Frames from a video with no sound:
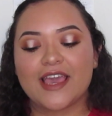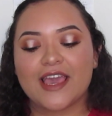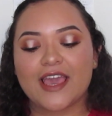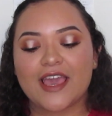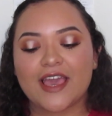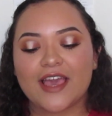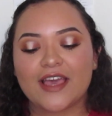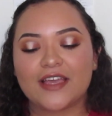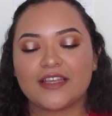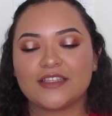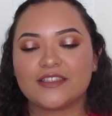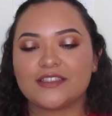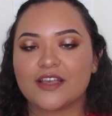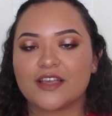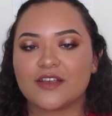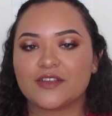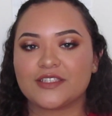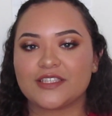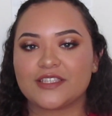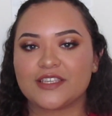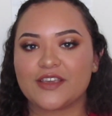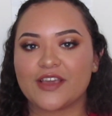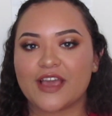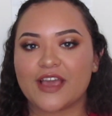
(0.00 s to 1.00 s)
And I'll
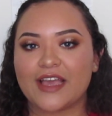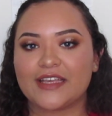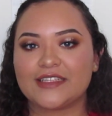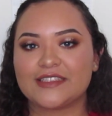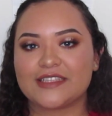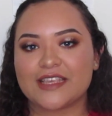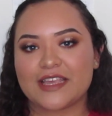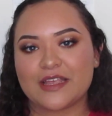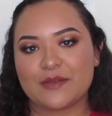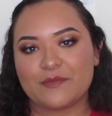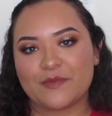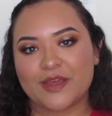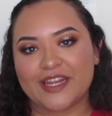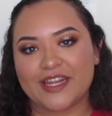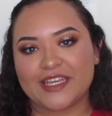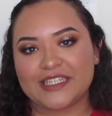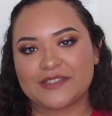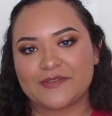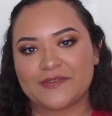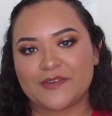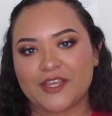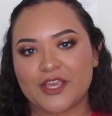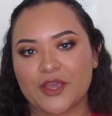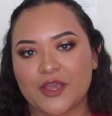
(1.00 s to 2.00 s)
see you guys in my
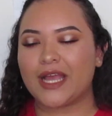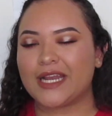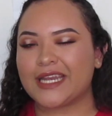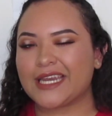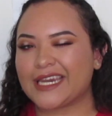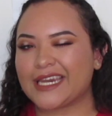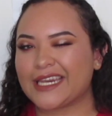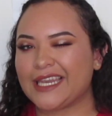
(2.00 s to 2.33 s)
next video.